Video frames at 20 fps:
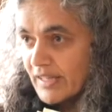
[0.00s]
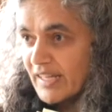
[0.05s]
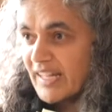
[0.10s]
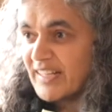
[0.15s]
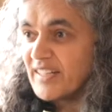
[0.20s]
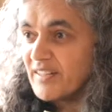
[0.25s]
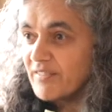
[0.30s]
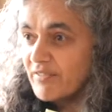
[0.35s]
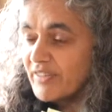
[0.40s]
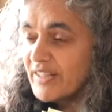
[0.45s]

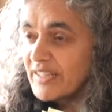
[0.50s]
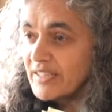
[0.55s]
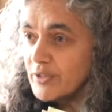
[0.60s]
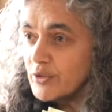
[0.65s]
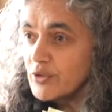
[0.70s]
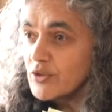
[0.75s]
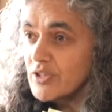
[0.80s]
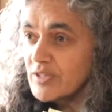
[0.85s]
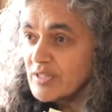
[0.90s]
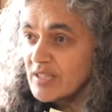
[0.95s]
And in fact,
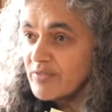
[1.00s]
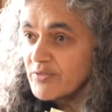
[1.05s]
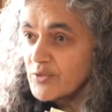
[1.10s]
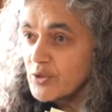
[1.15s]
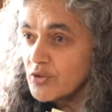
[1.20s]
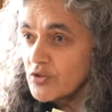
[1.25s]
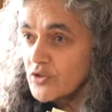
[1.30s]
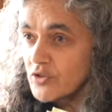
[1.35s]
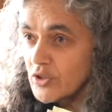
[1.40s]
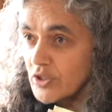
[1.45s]
you just have
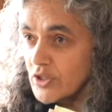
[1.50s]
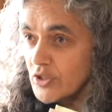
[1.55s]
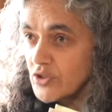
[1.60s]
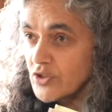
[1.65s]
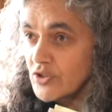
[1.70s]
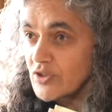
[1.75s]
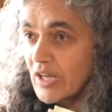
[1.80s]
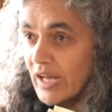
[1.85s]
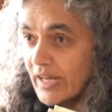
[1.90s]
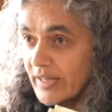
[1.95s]
to
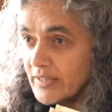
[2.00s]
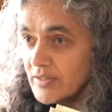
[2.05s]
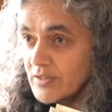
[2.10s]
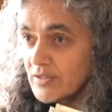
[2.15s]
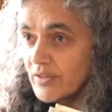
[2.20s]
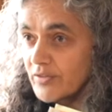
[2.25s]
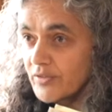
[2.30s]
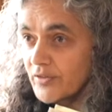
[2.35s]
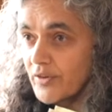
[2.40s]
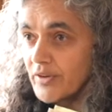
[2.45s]
search
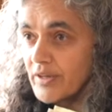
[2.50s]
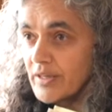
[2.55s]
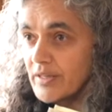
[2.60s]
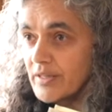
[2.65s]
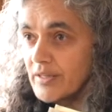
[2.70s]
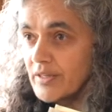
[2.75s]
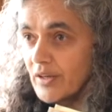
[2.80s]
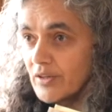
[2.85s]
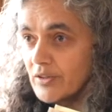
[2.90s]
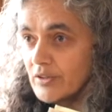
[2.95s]
Science of
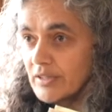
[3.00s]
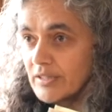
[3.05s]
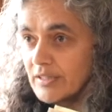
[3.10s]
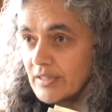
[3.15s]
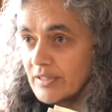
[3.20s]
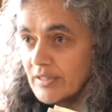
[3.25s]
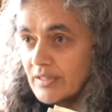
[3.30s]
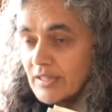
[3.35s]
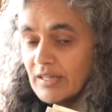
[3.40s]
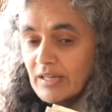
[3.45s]
Kriya
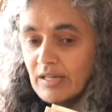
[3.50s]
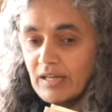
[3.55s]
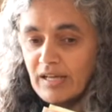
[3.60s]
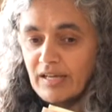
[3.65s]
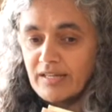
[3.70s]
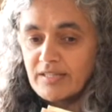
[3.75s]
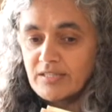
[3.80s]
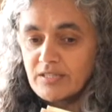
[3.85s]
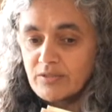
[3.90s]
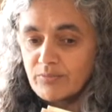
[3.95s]
Yoga,
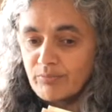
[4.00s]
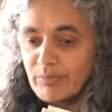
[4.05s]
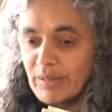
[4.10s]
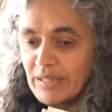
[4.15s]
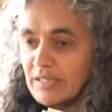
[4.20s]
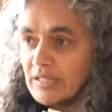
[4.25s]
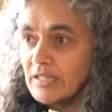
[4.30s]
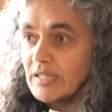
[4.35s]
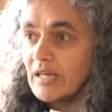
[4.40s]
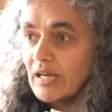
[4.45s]
and
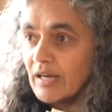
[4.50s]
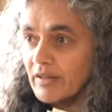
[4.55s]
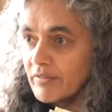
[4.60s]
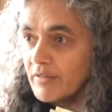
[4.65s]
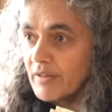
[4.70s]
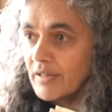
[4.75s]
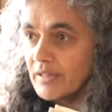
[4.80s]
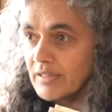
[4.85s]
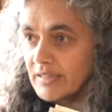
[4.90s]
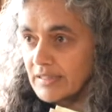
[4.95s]
many
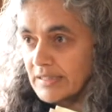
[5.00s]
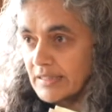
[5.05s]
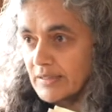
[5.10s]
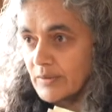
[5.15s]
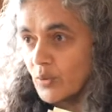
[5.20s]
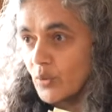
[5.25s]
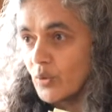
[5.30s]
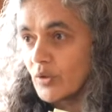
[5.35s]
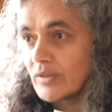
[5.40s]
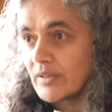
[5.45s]

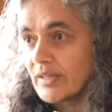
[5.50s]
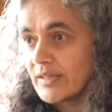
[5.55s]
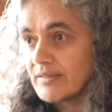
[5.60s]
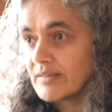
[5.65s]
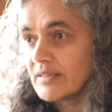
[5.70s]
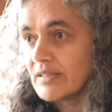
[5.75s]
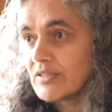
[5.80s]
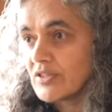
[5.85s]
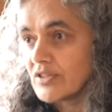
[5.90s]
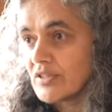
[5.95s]
other
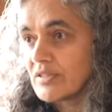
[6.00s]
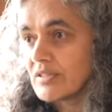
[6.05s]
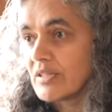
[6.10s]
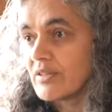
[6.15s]
organizations